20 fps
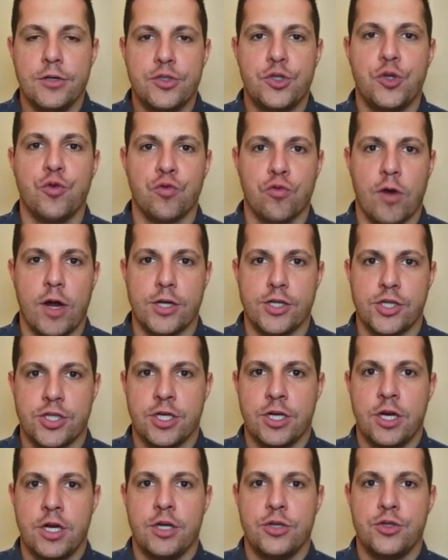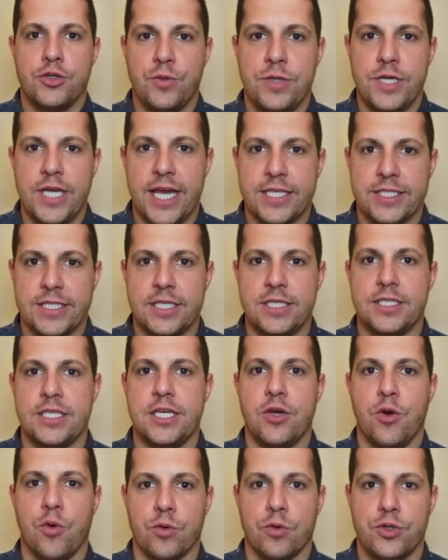to rush to the
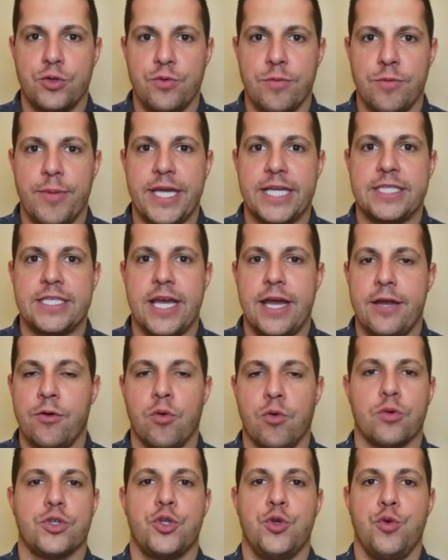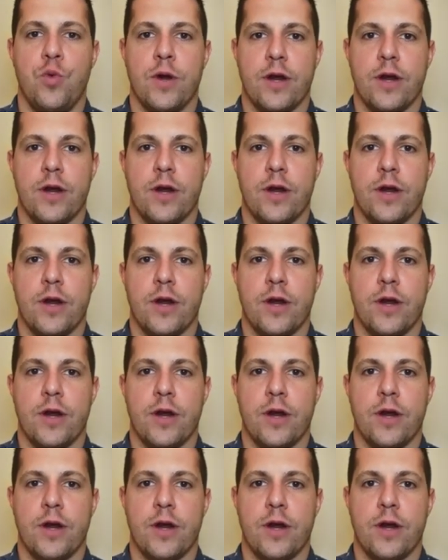SEC or to the Big Ten or to